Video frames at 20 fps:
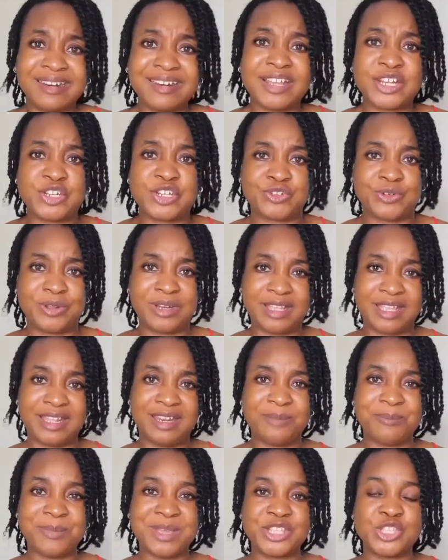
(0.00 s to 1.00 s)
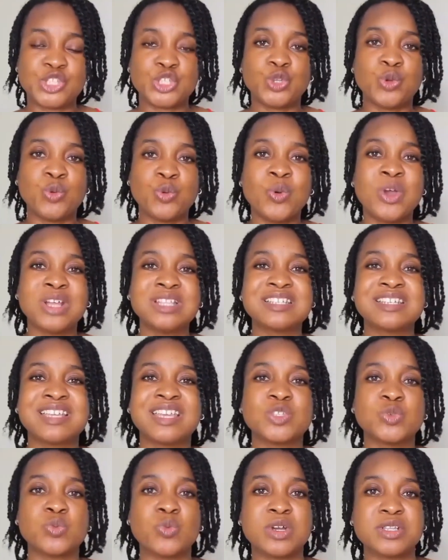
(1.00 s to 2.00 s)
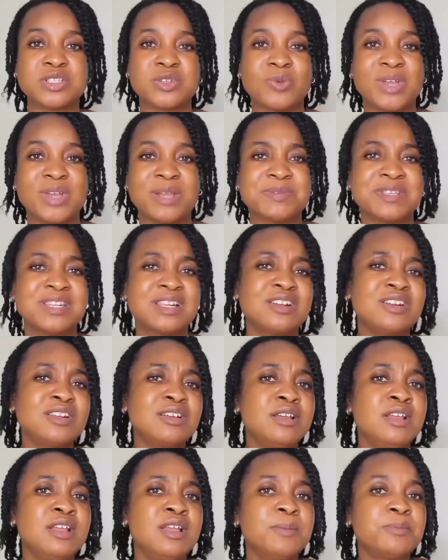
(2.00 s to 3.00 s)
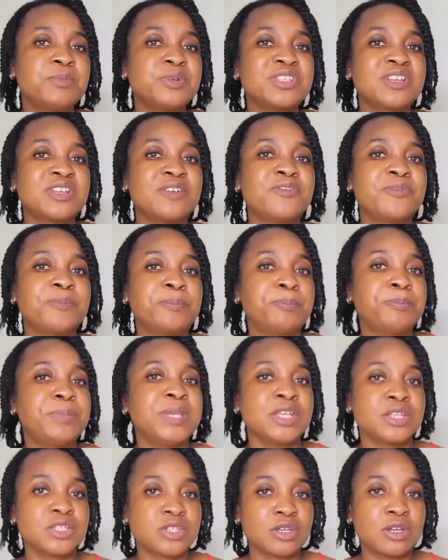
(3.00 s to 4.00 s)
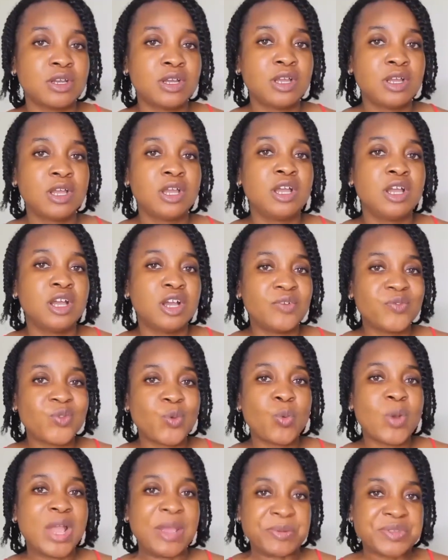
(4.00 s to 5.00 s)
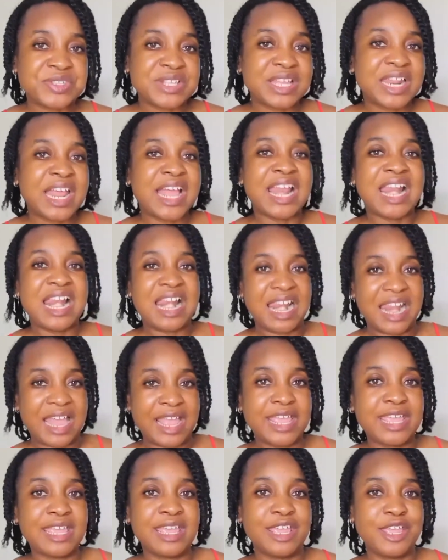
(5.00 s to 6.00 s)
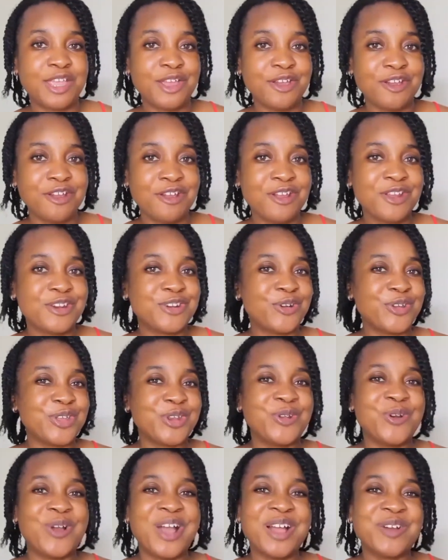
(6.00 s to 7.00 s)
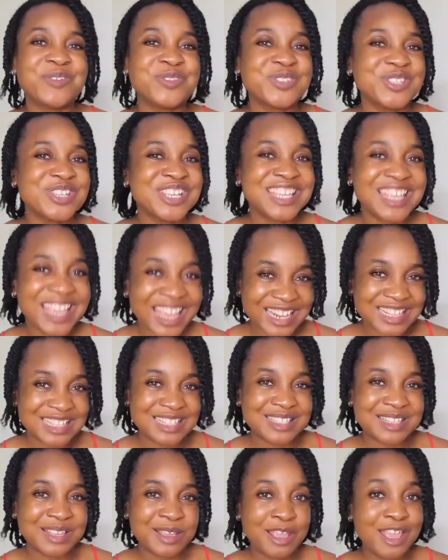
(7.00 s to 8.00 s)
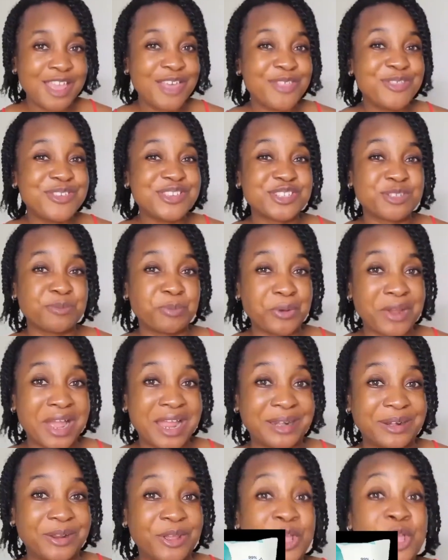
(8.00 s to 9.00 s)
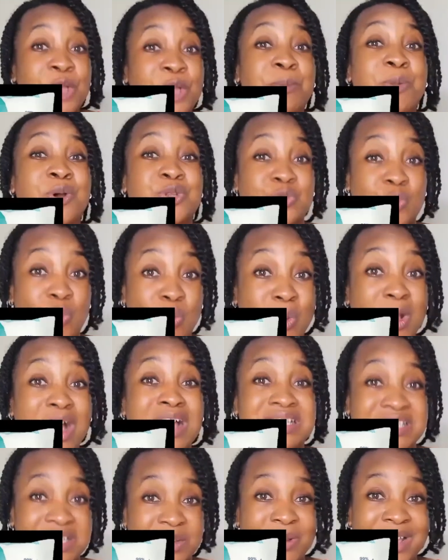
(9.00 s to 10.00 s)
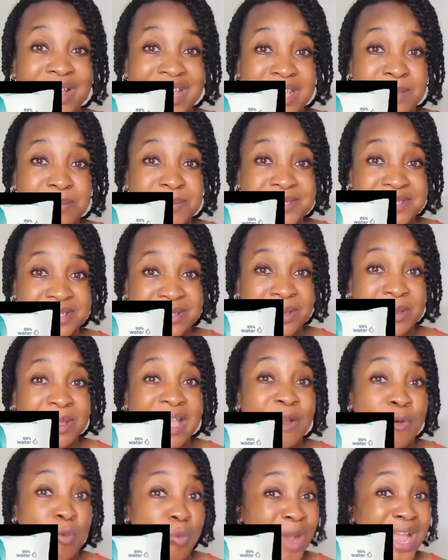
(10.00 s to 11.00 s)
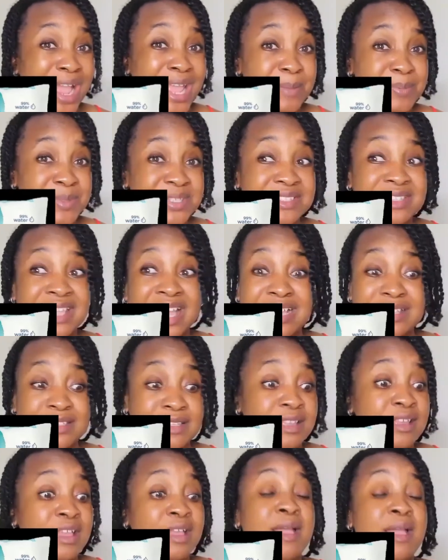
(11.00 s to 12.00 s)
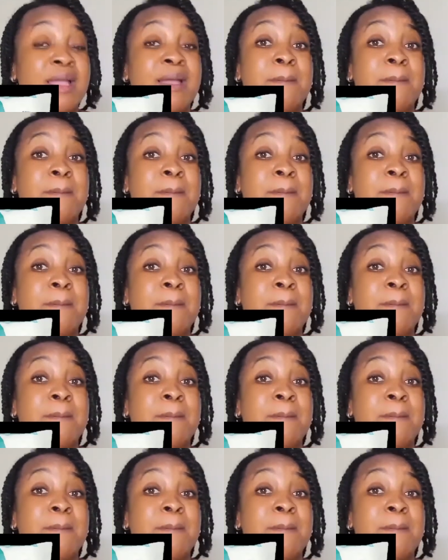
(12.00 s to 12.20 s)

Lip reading: unnatural elements. You want to get water wipes, and I'm gonna put a picture of the wipes that I like here. No, you don't have to get this brand, but water wipes, wipes that